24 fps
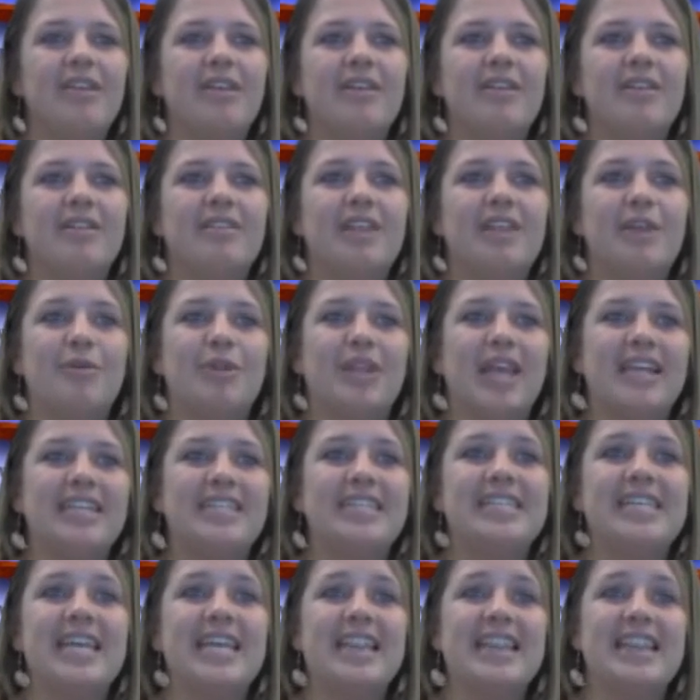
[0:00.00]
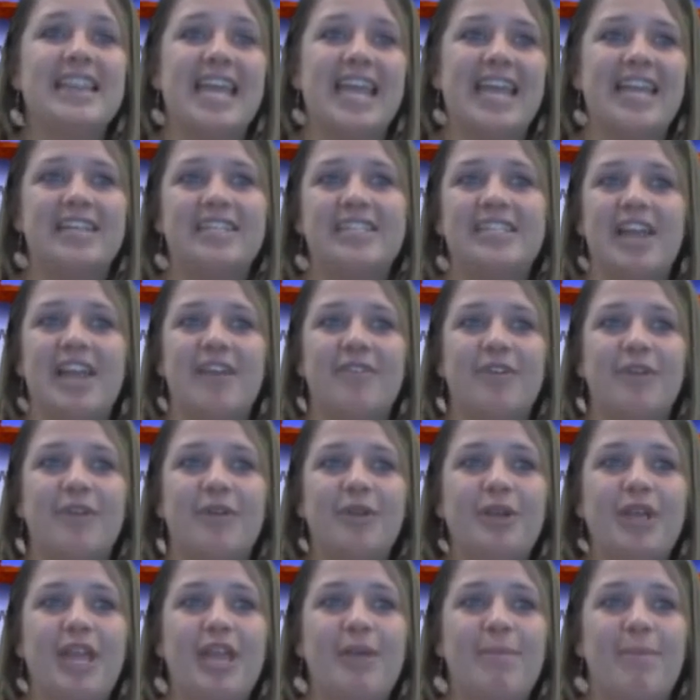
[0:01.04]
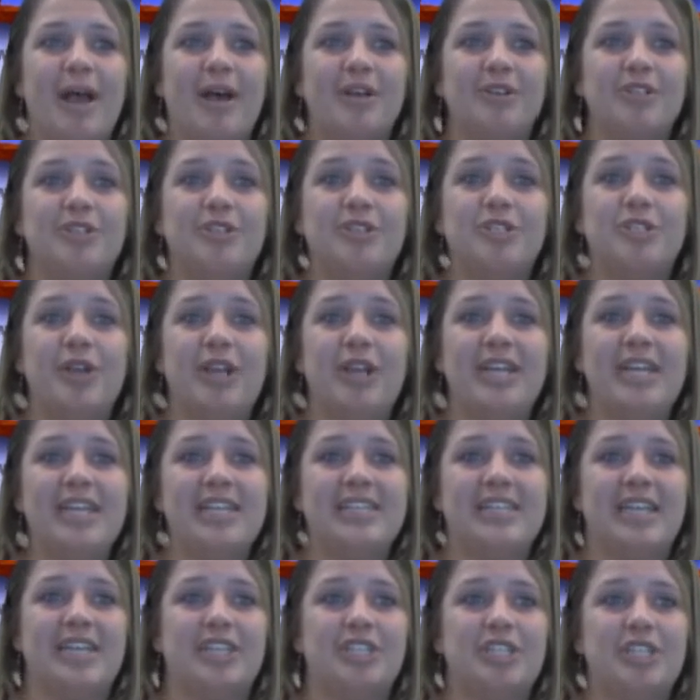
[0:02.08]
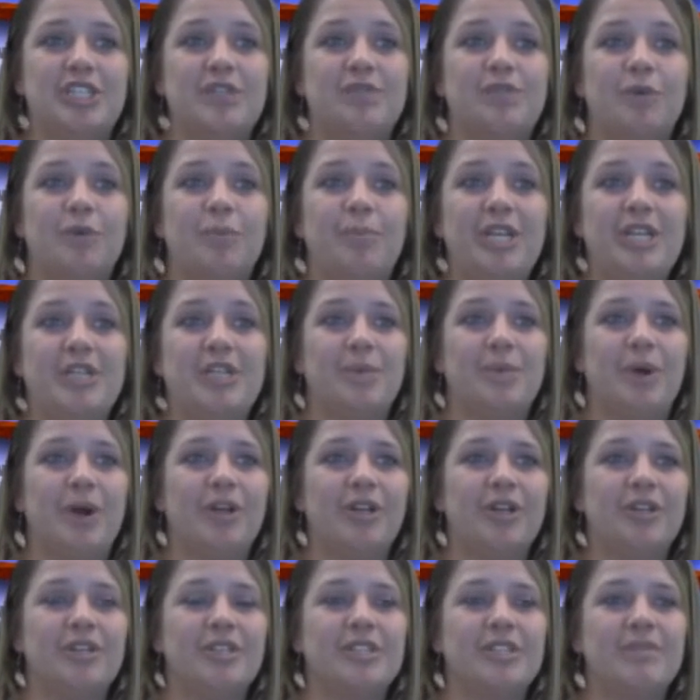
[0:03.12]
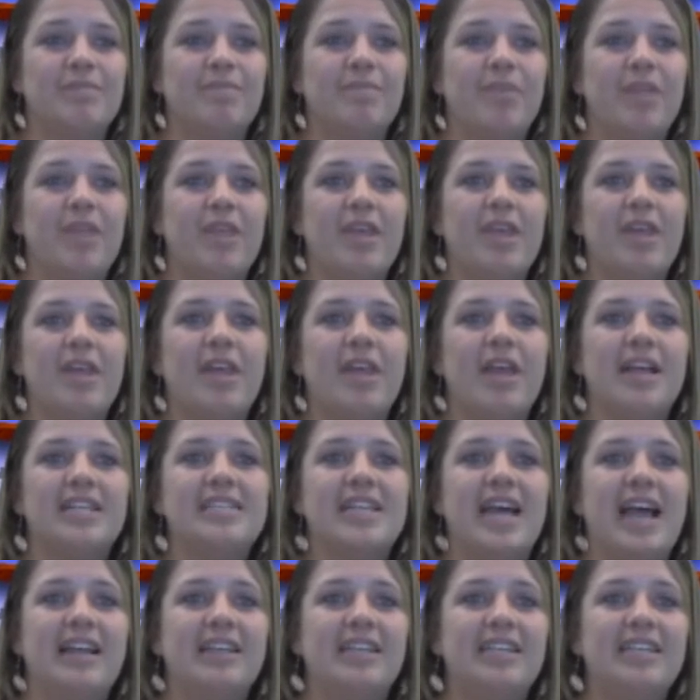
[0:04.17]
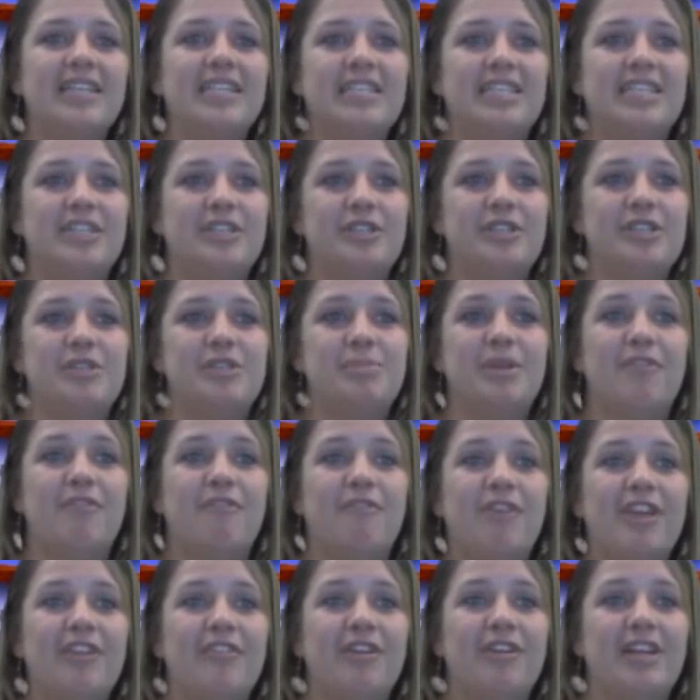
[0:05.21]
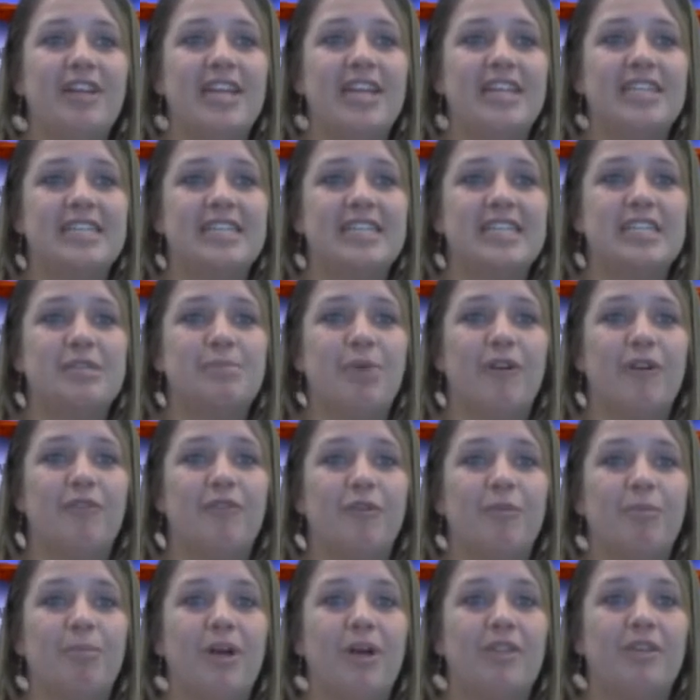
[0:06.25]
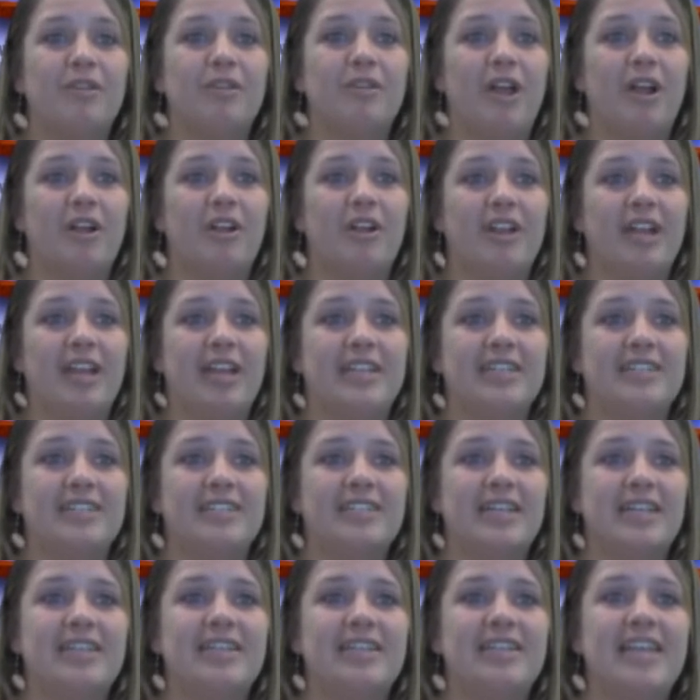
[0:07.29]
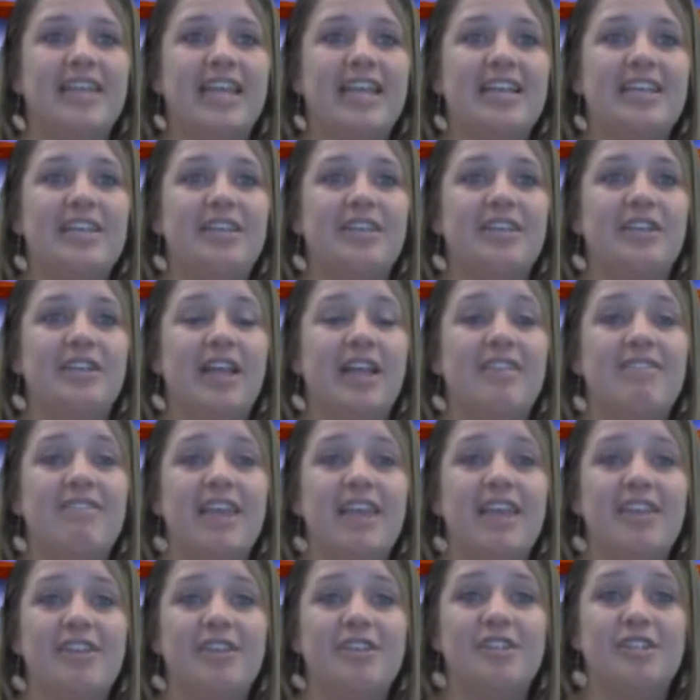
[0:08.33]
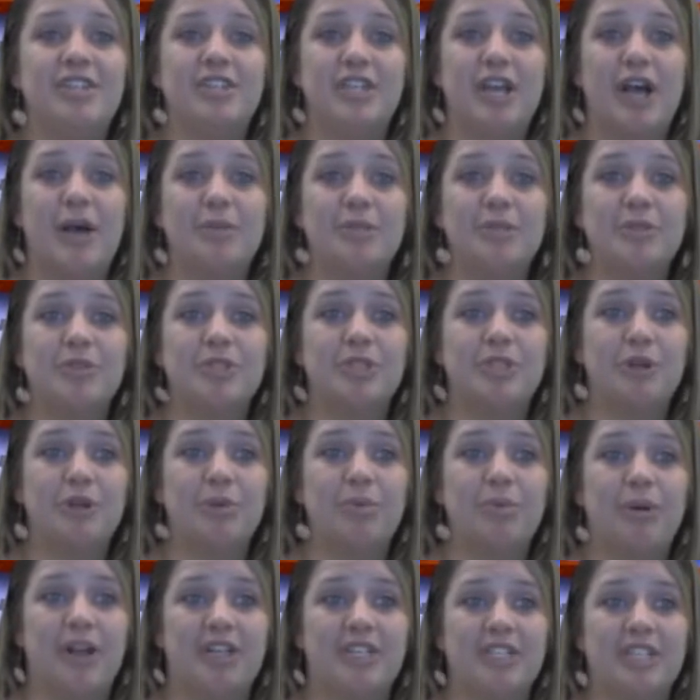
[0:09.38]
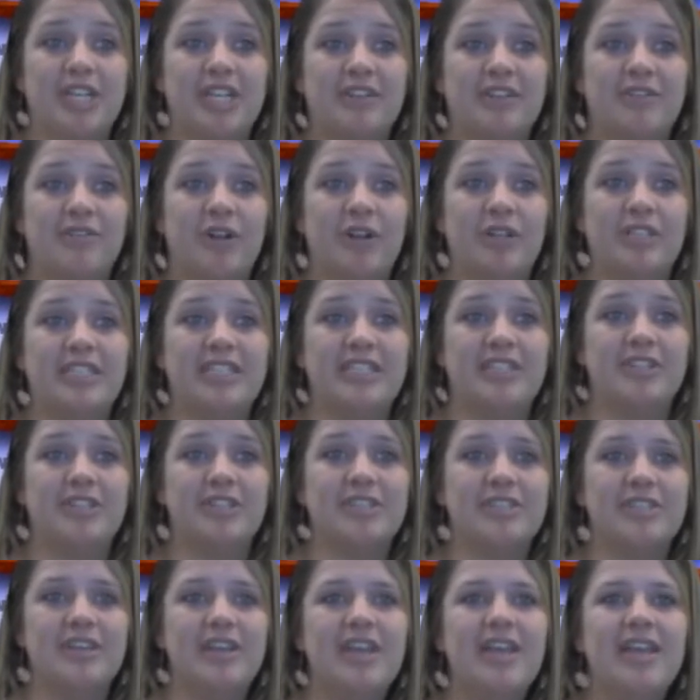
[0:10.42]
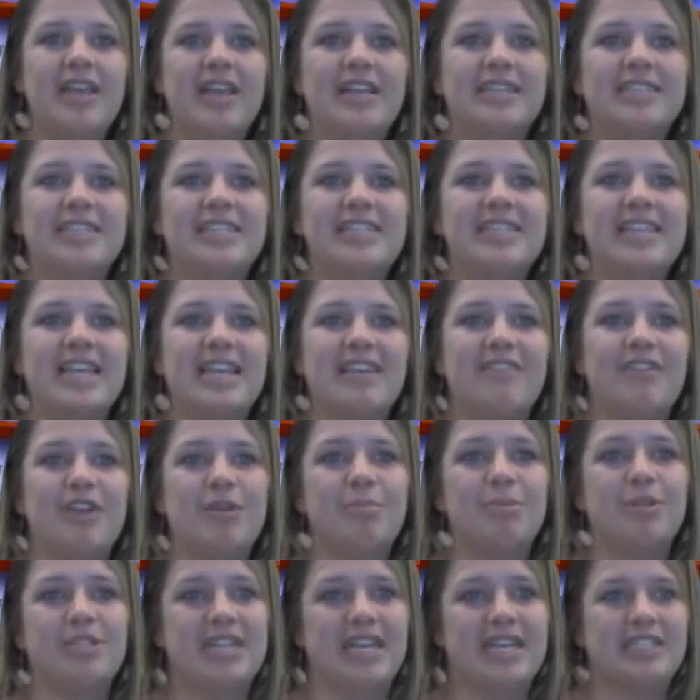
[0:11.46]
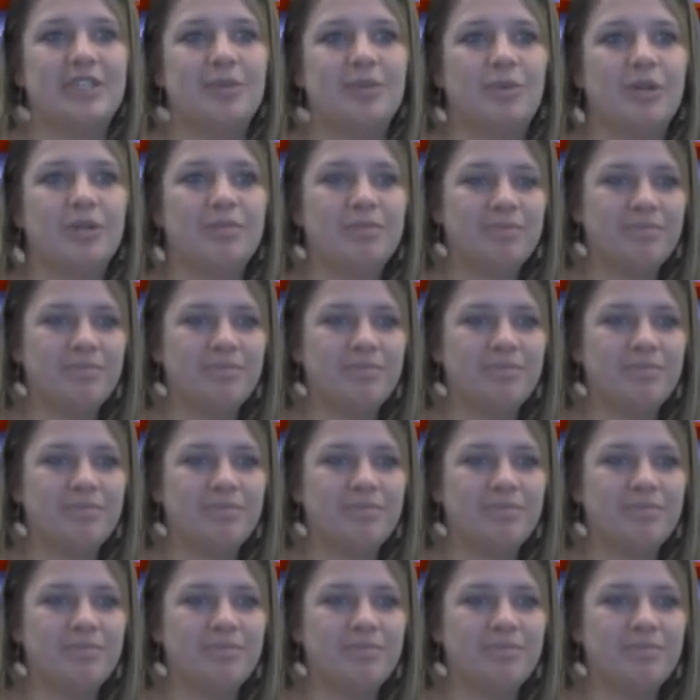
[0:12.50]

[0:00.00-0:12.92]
They would like to say thanks to everyone who came out to the training sessions for beach walkers. As the island continues to be a favorite nesting spot for mother loggerheads, and thank you to the Topsail Turtle Project volunteers. It's a safe and protected one.